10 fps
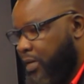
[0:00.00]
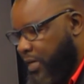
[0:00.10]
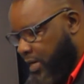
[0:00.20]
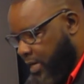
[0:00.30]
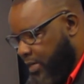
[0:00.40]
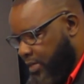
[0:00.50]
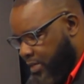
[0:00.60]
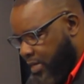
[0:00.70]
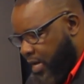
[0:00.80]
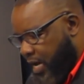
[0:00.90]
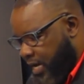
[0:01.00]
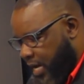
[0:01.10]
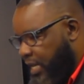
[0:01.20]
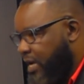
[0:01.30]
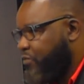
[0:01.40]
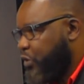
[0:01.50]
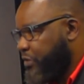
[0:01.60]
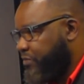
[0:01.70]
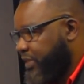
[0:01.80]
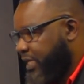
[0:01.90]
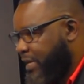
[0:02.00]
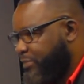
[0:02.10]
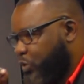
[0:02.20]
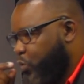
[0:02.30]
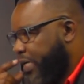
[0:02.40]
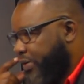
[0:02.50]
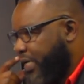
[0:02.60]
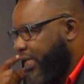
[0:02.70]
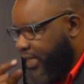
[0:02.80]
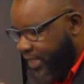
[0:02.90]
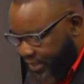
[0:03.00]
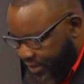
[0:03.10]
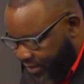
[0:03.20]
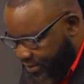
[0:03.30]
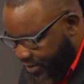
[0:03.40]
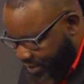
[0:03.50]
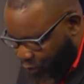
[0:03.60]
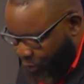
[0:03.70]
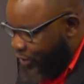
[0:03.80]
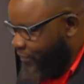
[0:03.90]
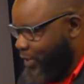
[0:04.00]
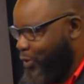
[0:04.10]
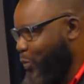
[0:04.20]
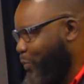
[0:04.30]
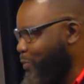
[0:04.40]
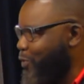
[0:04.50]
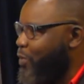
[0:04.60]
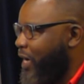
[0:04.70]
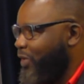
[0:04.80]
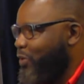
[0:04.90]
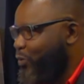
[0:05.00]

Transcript: Yeah. I love what you've said. And I'm just wondering, Liz, which of the two people are